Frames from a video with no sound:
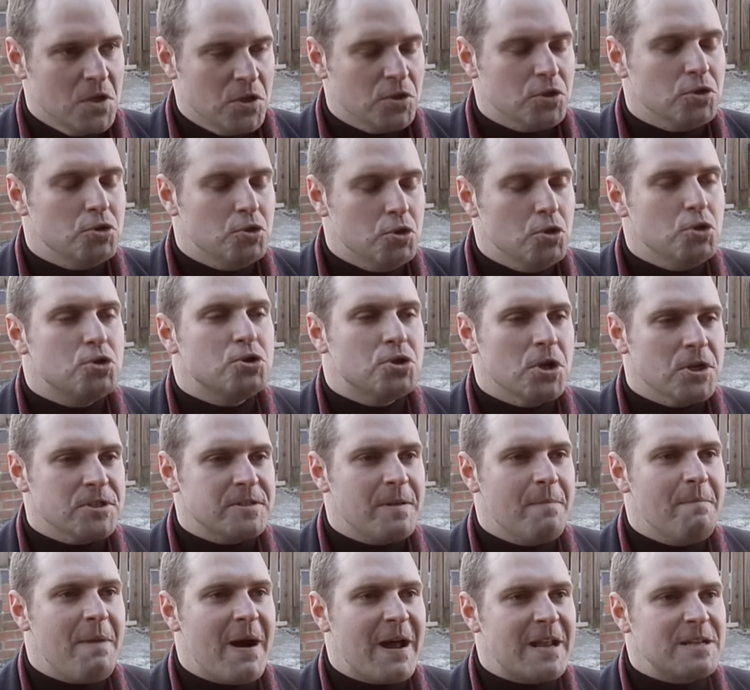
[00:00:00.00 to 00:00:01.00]
Did you just
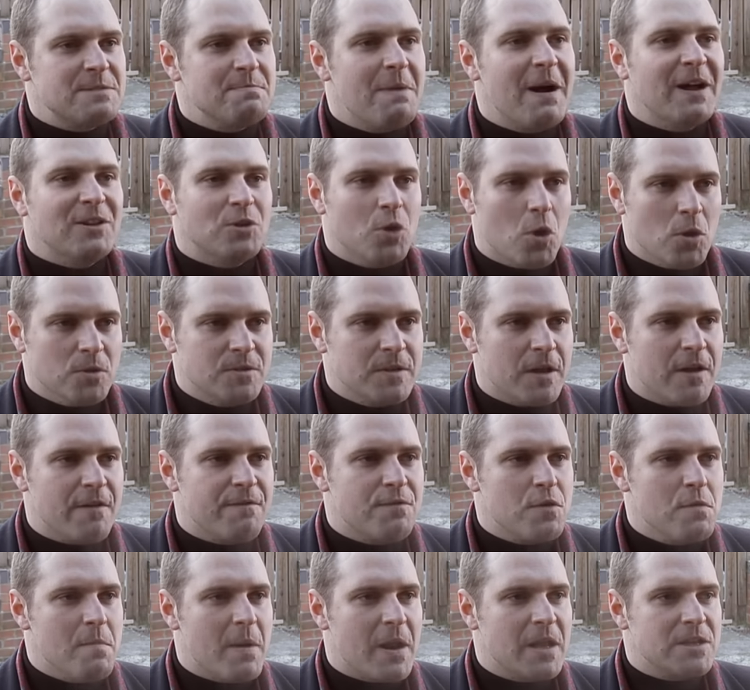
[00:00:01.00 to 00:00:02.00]
embarrass my daughter a
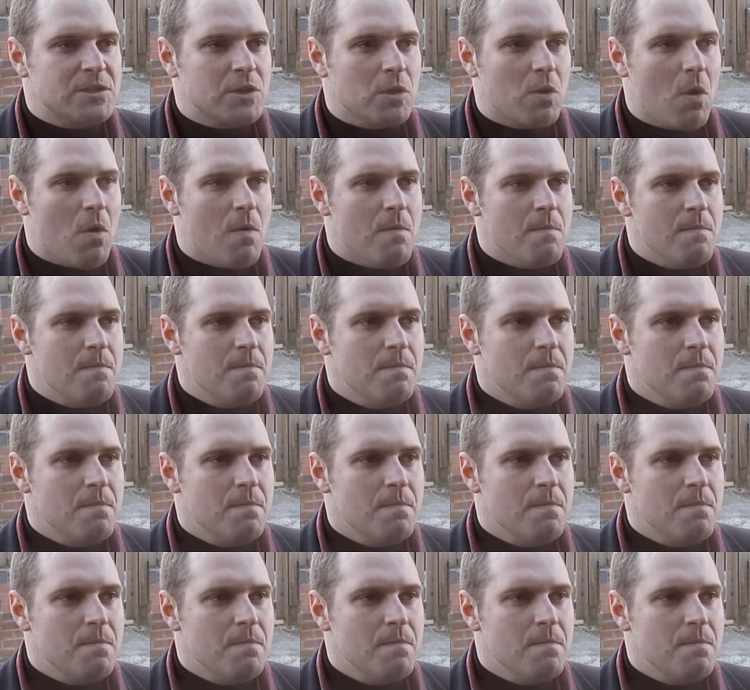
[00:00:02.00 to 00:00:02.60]
few minutes ago?